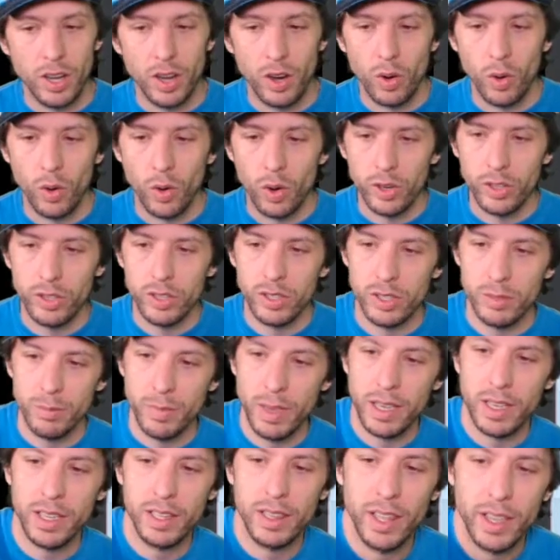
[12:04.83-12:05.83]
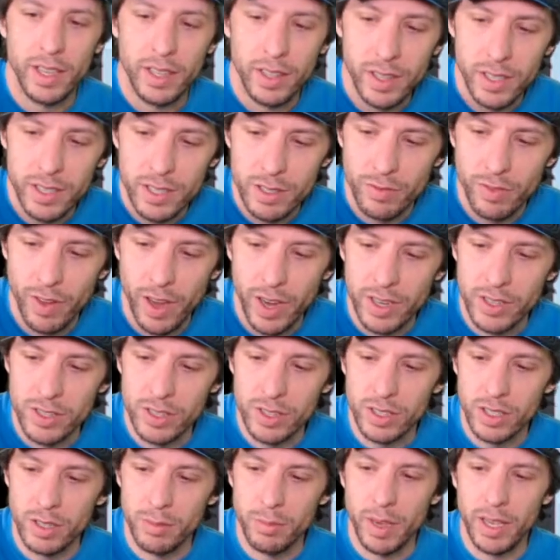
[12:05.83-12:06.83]
Or you can make it like this
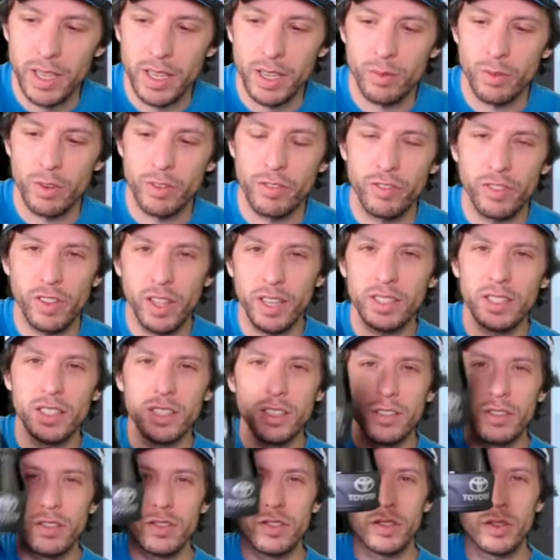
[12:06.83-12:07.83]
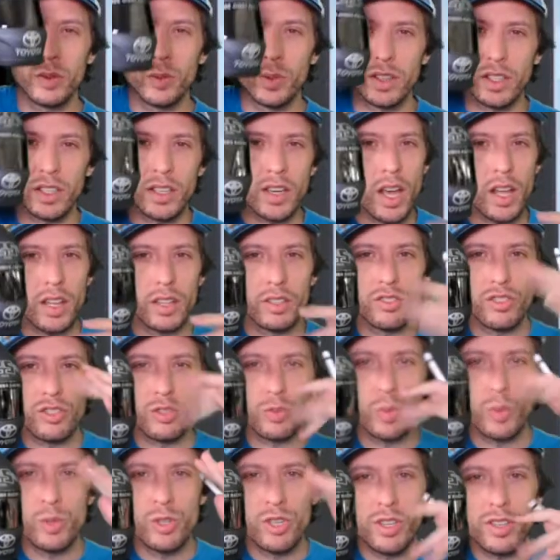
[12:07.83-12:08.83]
visor and make it reflective with the colored
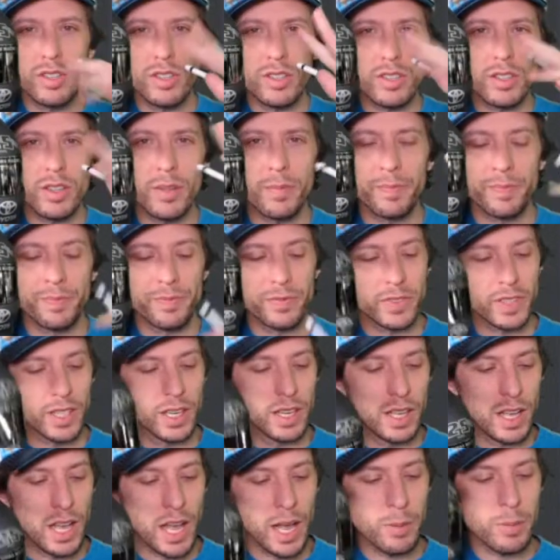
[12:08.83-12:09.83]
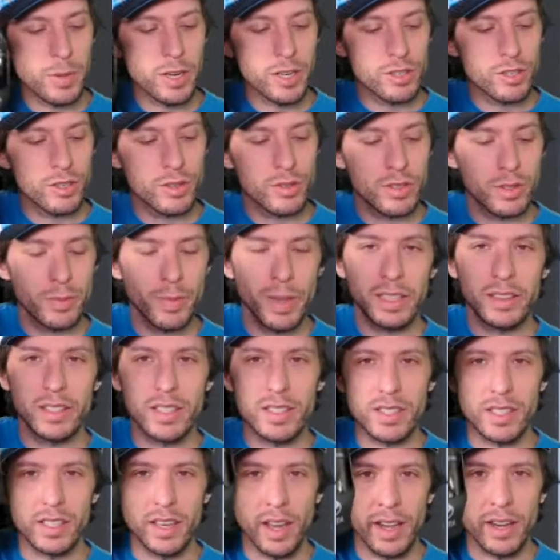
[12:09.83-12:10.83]
swooshes. I'm going to choose to make
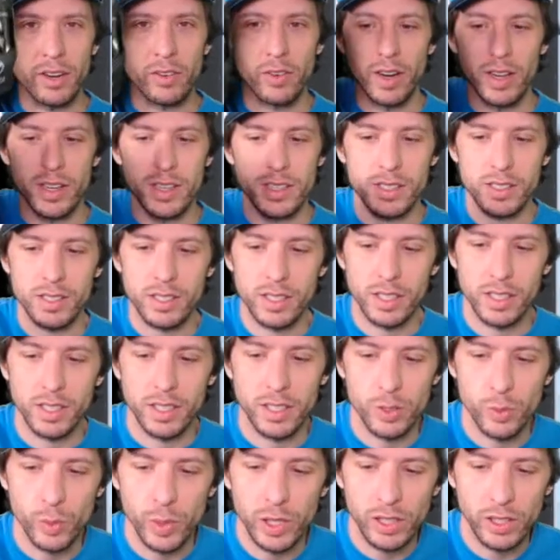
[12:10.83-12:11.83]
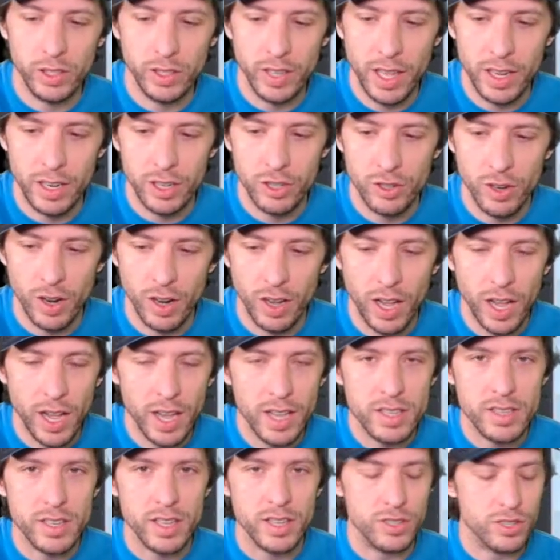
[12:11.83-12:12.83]
this a night race because we learned how to draw
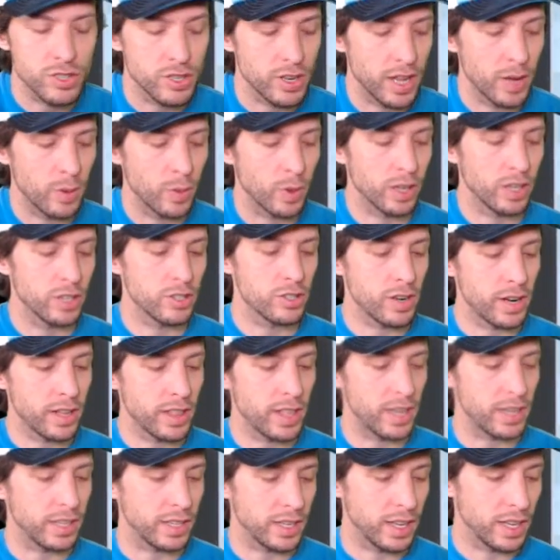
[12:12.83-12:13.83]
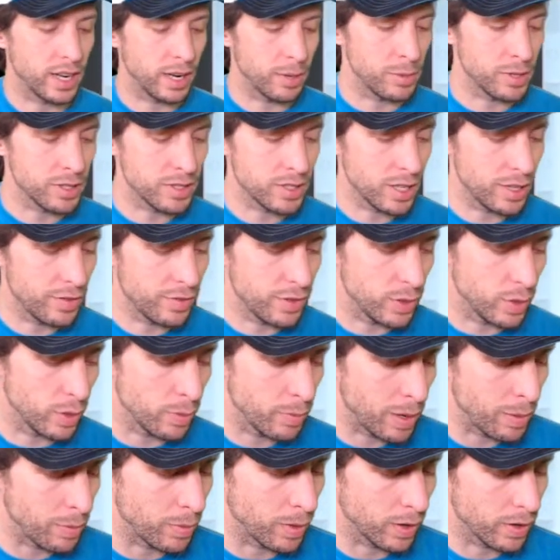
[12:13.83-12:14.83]
eyes yesterday. We're going to try that again. I'm going to see if you
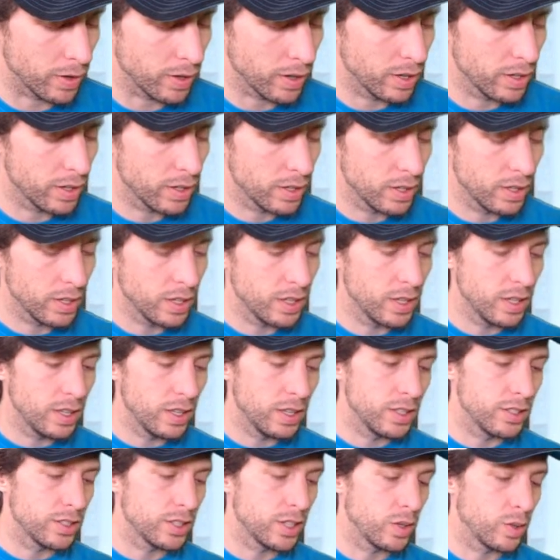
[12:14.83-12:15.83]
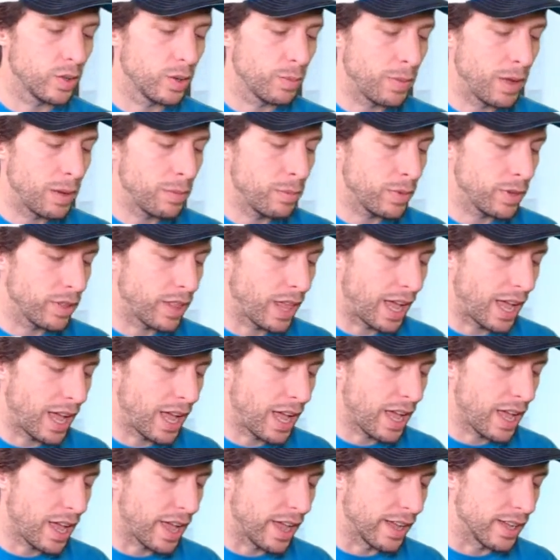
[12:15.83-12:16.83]
remember. So remember the
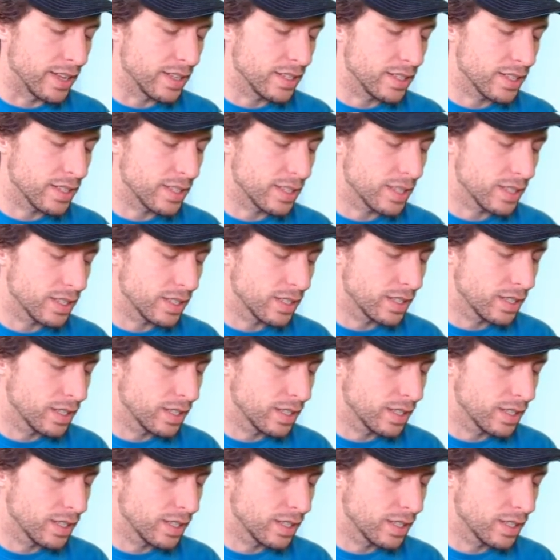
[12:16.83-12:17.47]
eyes.